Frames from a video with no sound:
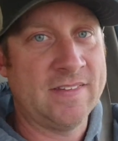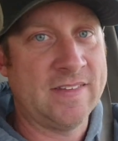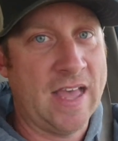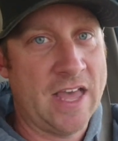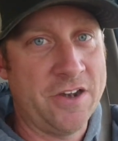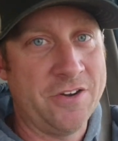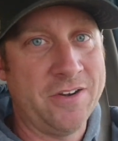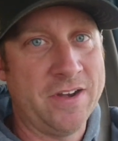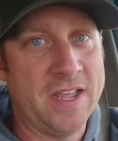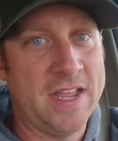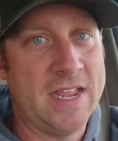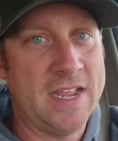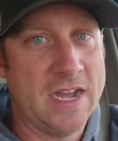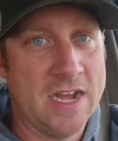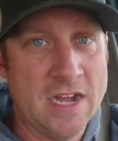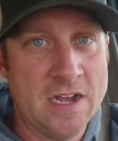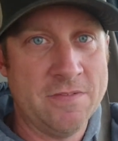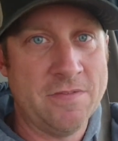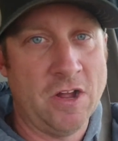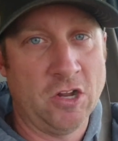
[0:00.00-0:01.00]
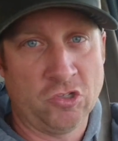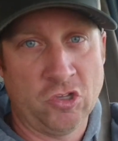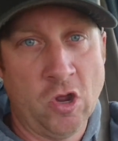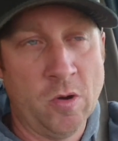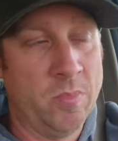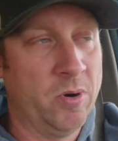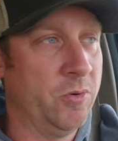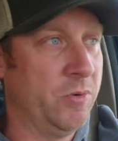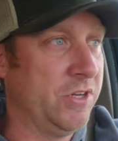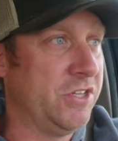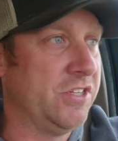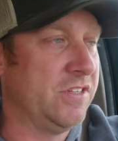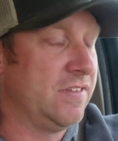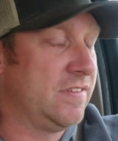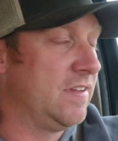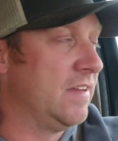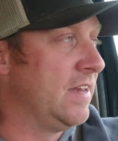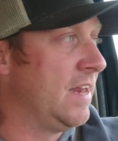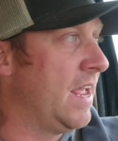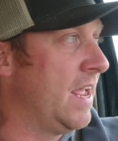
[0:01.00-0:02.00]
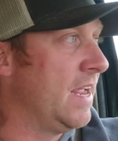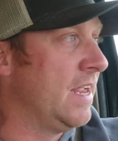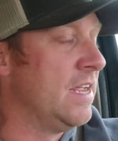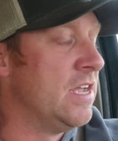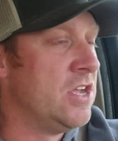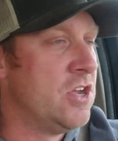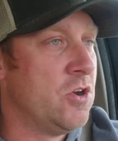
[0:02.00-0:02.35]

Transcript: Saturday of October, which is today,